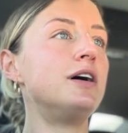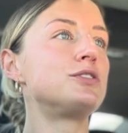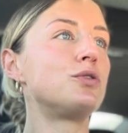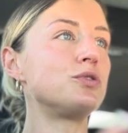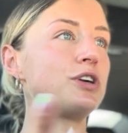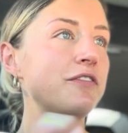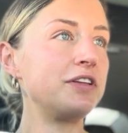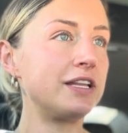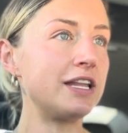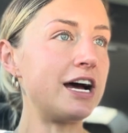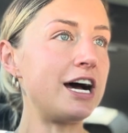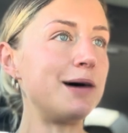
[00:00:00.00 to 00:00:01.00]
Told her everything
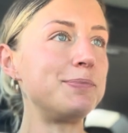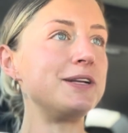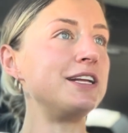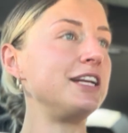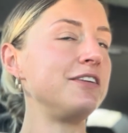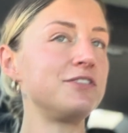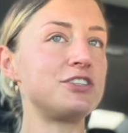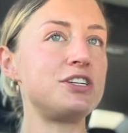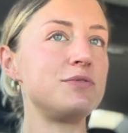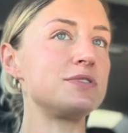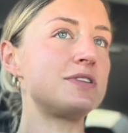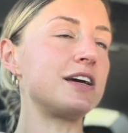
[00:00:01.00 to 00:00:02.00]
that happened, and even
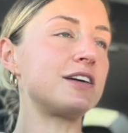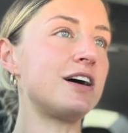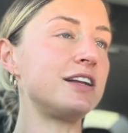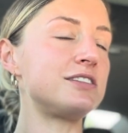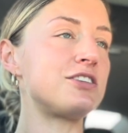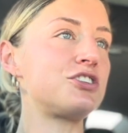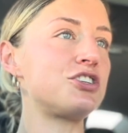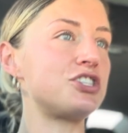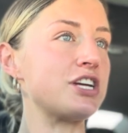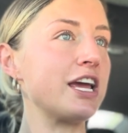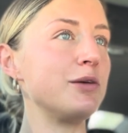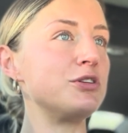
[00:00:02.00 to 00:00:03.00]
she was like, God, it's such a shame.